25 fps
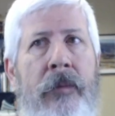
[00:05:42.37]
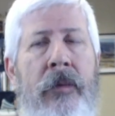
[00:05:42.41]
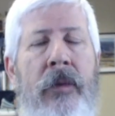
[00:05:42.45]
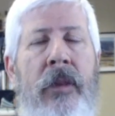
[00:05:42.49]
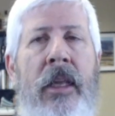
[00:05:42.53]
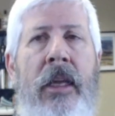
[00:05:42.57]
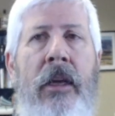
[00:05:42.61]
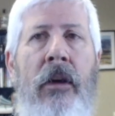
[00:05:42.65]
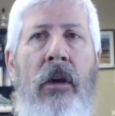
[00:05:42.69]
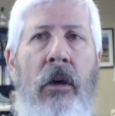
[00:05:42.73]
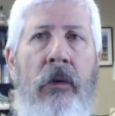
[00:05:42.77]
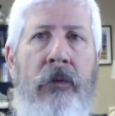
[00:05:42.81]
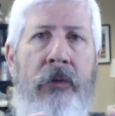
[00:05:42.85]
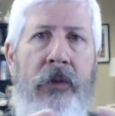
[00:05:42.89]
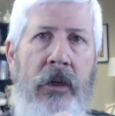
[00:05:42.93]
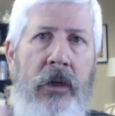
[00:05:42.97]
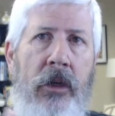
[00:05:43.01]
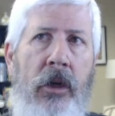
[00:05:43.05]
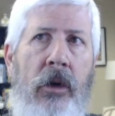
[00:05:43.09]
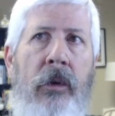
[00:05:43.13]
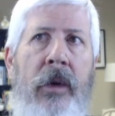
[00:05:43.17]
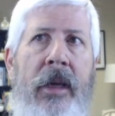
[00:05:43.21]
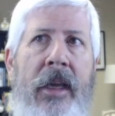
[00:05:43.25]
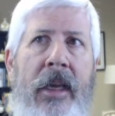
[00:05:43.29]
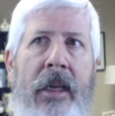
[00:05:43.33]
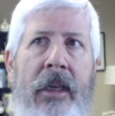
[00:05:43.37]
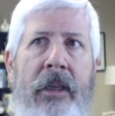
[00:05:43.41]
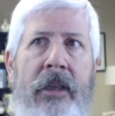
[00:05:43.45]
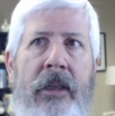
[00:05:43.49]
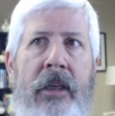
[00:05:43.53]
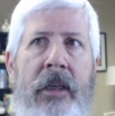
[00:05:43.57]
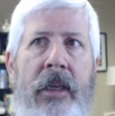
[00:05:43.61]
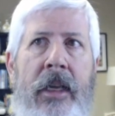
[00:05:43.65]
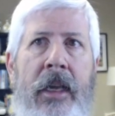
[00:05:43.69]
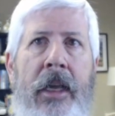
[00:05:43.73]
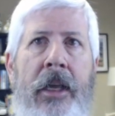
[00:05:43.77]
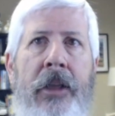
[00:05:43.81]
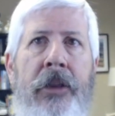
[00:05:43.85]
They often go hand
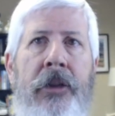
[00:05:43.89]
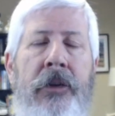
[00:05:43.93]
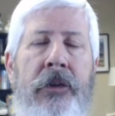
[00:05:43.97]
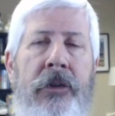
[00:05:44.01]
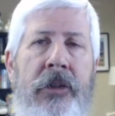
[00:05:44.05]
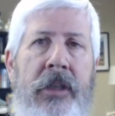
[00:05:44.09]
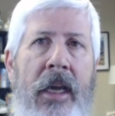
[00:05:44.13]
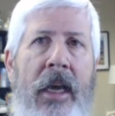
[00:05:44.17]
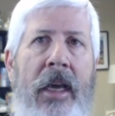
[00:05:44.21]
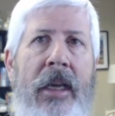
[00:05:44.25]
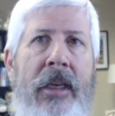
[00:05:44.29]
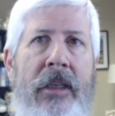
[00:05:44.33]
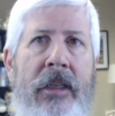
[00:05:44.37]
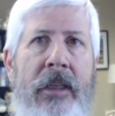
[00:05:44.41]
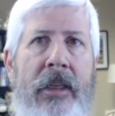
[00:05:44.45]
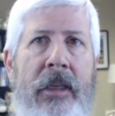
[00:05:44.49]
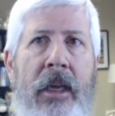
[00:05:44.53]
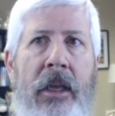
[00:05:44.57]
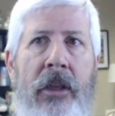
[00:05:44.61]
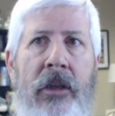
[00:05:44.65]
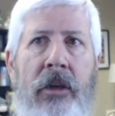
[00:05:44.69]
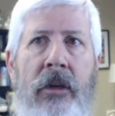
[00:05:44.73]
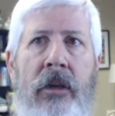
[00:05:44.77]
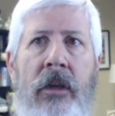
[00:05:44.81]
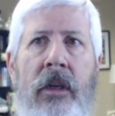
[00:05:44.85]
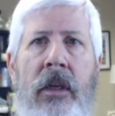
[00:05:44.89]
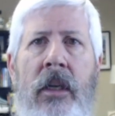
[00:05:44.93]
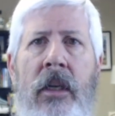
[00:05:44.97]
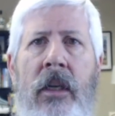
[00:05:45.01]
in hand, they're tied together.